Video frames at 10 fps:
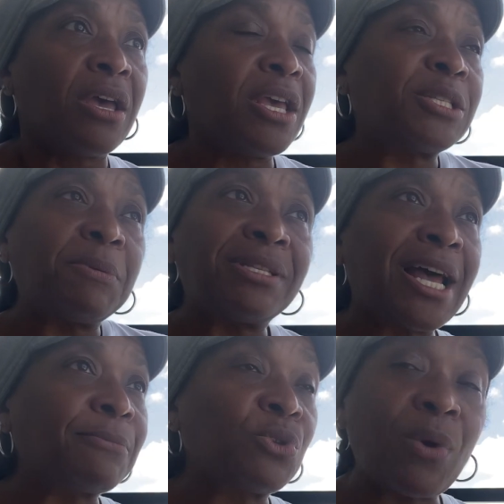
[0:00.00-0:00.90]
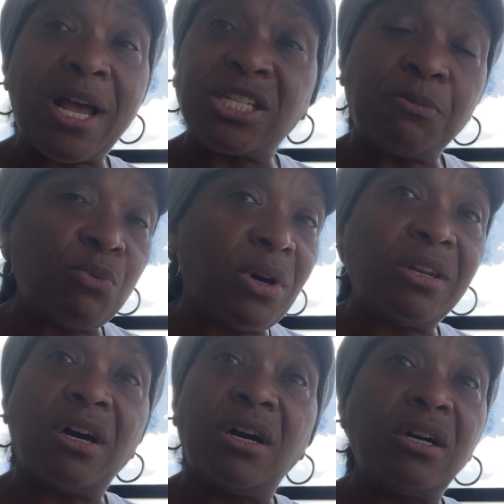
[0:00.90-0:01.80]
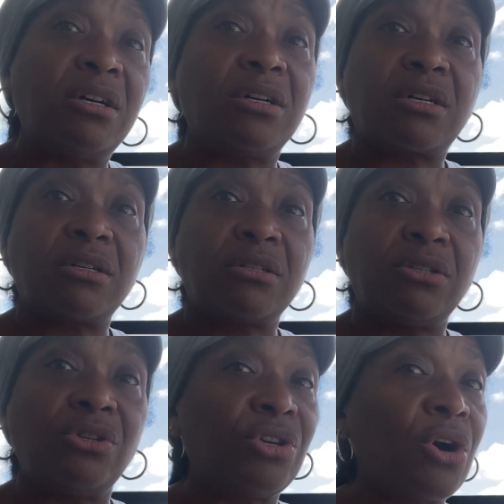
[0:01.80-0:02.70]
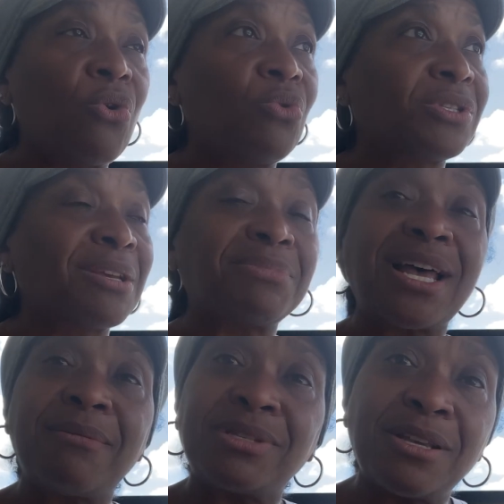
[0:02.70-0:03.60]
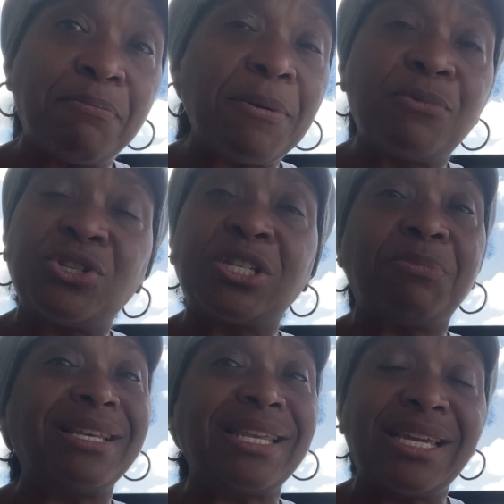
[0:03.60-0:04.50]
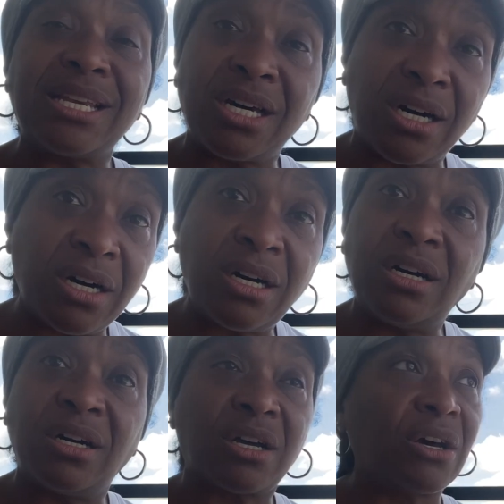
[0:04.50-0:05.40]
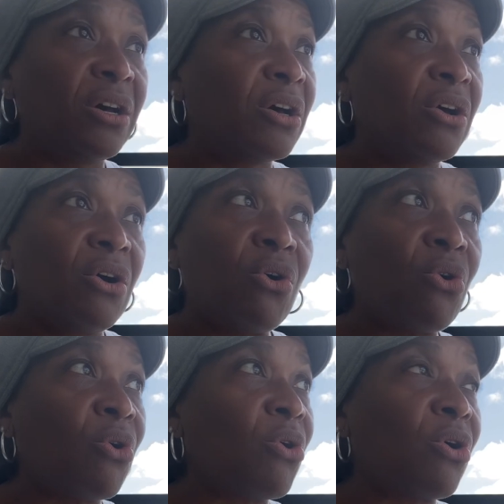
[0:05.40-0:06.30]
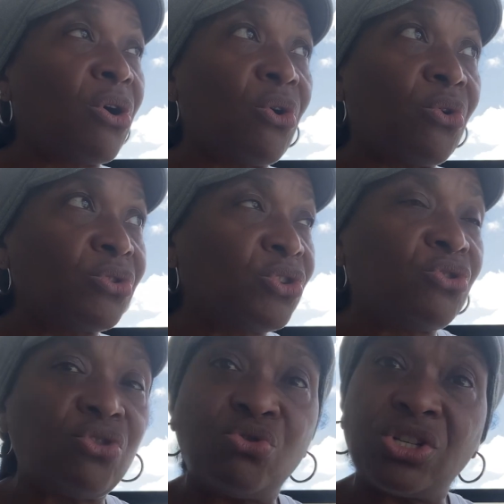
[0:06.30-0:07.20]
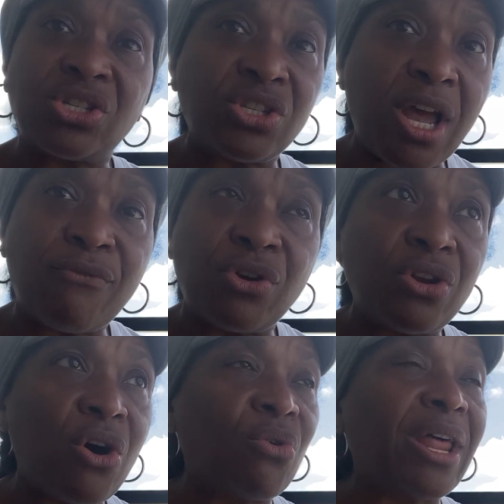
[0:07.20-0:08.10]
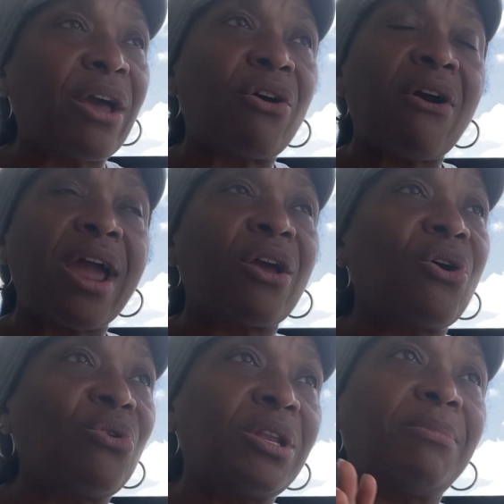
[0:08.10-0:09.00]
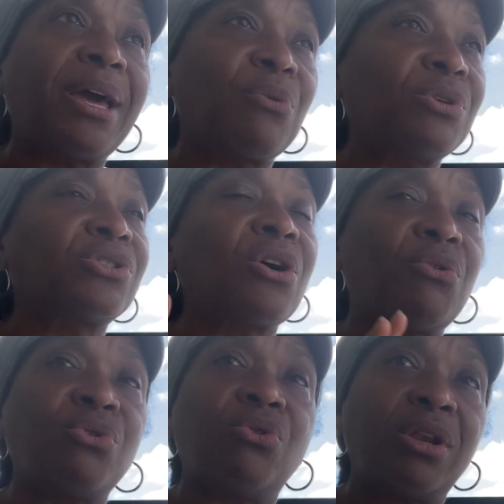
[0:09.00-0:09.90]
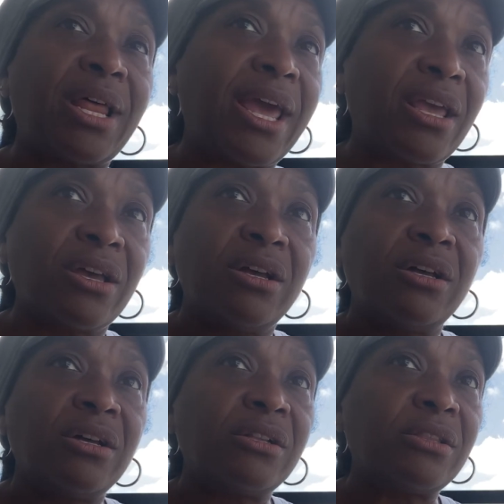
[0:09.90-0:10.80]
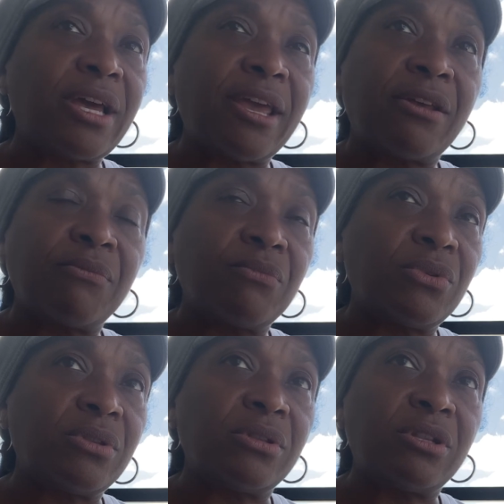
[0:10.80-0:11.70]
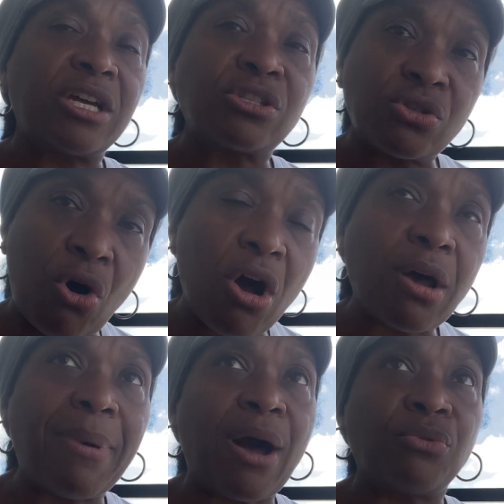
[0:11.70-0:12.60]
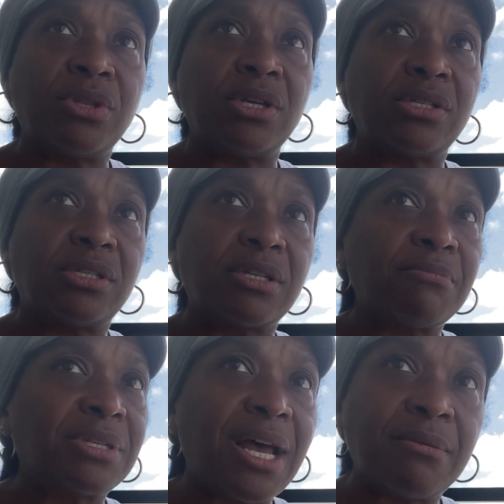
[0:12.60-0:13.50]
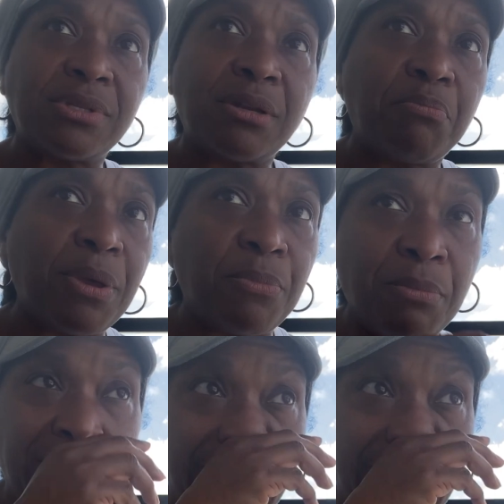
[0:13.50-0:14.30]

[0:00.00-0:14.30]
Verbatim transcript: it's be times to where I just be wanting a hug, you know. Sometimes some people just be needing a hug, or you, you just never know. Like, all right, hold up, like what's going on, like, like let's talk about this. Sometimes some people may